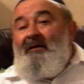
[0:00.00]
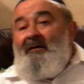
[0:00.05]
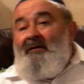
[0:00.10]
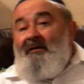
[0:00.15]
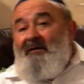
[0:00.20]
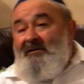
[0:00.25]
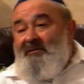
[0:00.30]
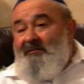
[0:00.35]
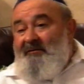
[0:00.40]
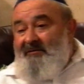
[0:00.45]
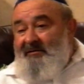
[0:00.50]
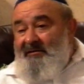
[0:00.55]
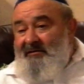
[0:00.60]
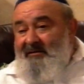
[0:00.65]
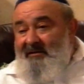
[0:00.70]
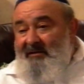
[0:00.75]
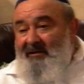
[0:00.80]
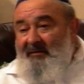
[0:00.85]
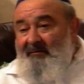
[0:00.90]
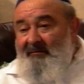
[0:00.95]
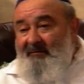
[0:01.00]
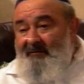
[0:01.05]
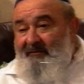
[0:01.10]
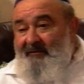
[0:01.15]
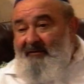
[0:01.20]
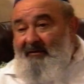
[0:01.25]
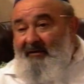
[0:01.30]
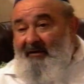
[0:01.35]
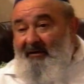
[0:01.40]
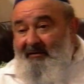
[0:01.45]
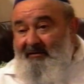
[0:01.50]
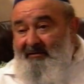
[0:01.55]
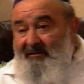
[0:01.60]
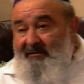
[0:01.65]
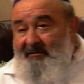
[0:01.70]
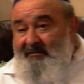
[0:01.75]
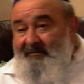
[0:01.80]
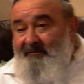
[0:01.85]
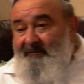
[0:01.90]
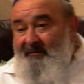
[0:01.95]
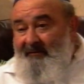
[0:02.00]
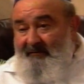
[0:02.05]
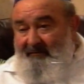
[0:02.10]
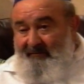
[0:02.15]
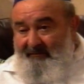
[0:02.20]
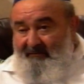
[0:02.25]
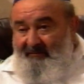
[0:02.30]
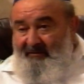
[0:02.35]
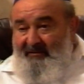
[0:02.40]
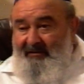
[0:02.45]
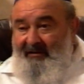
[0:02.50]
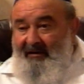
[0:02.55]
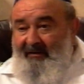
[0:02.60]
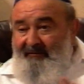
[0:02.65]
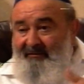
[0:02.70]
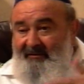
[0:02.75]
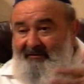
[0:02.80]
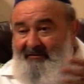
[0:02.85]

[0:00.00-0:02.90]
This was a scheme of the Nazis, we discovered